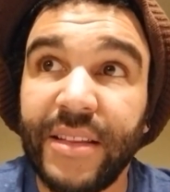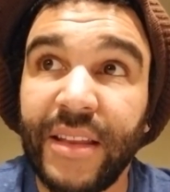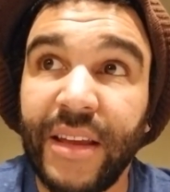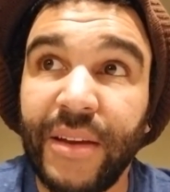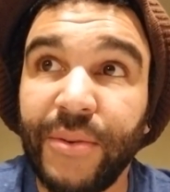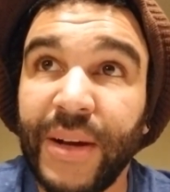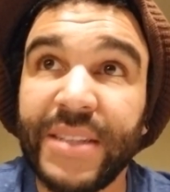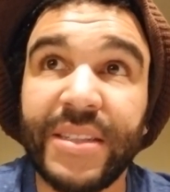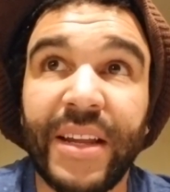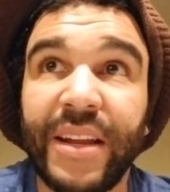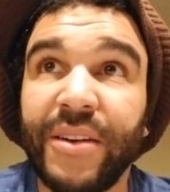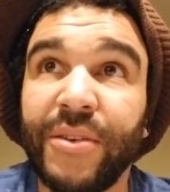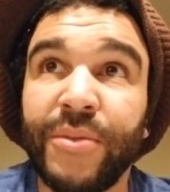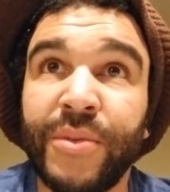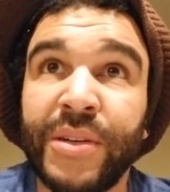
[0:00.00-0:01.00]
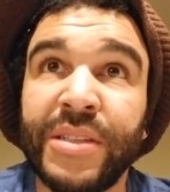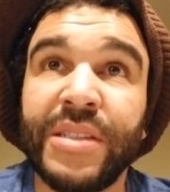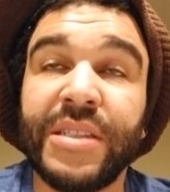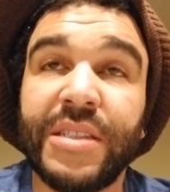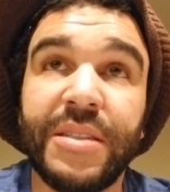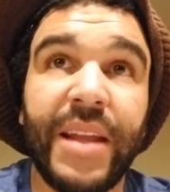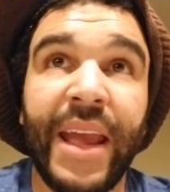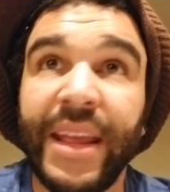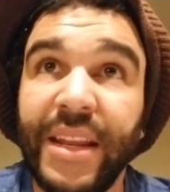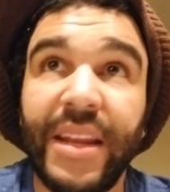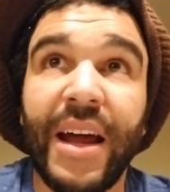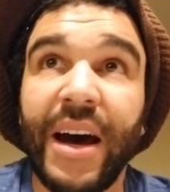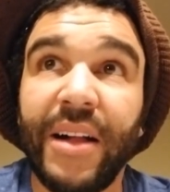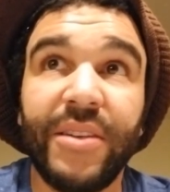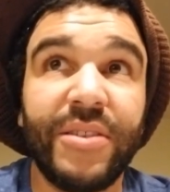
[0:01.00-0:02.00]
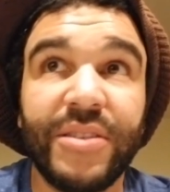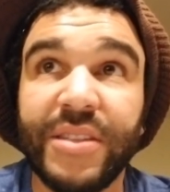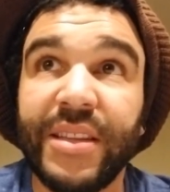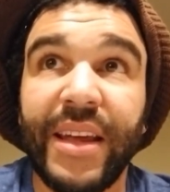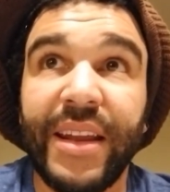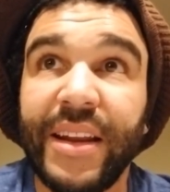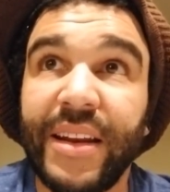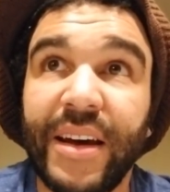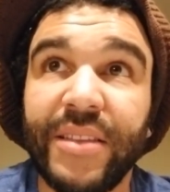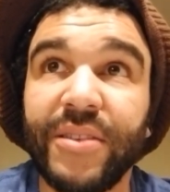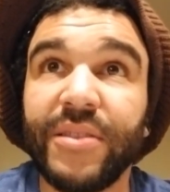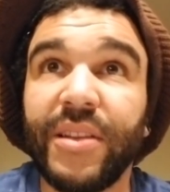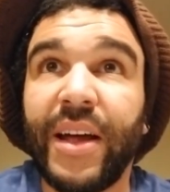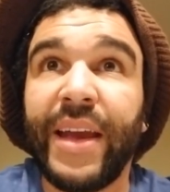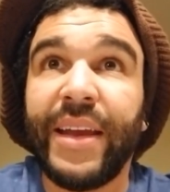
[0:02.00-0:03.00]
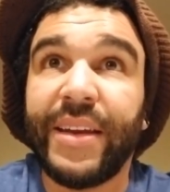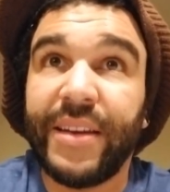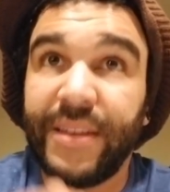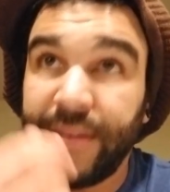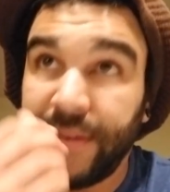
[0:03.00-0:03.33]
the Resonator was $80, and then another like